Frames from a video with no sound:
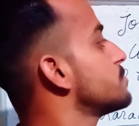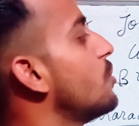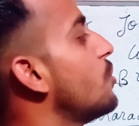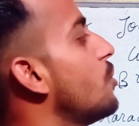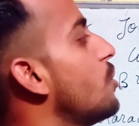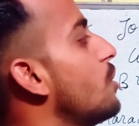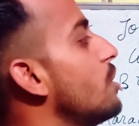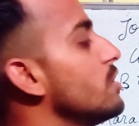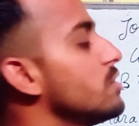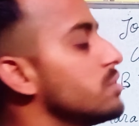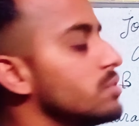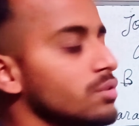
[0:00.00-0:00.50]

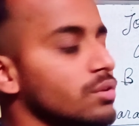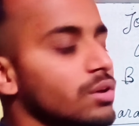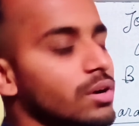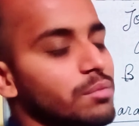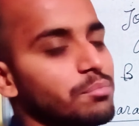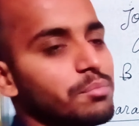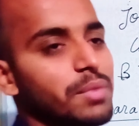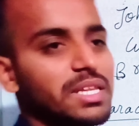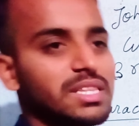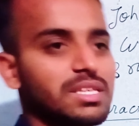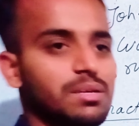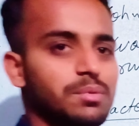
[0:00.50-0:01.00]
also a
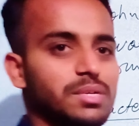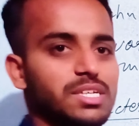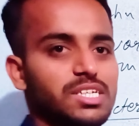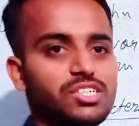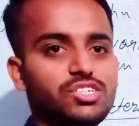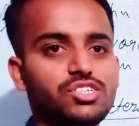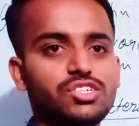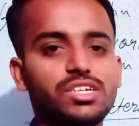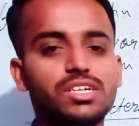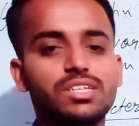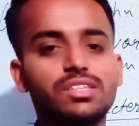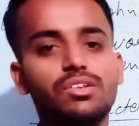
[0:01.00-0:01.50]

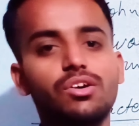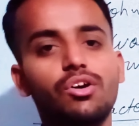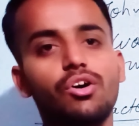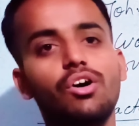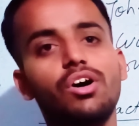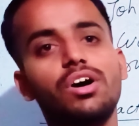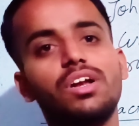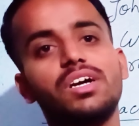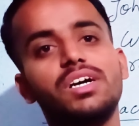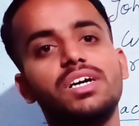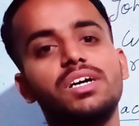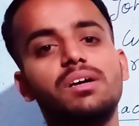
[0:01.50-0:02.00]
mathematician
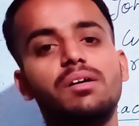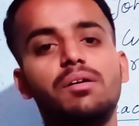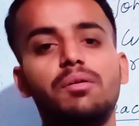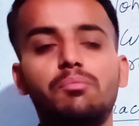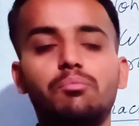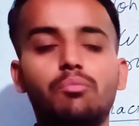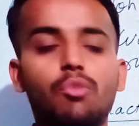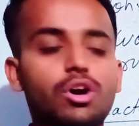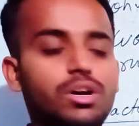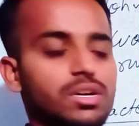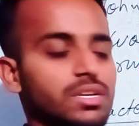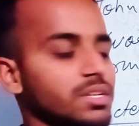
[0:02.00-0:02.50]
or a
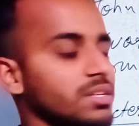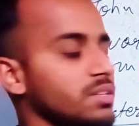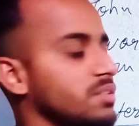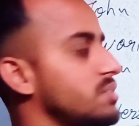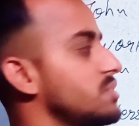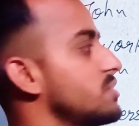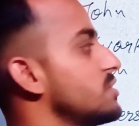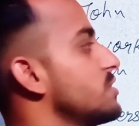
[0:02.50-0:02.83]
botanist.